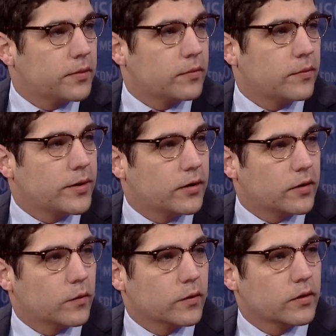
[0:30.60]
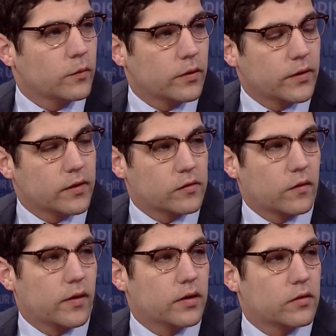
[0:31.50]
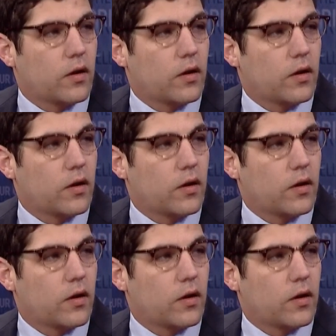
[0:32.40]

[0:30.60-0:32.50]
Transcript: BBB.org. We think it's a great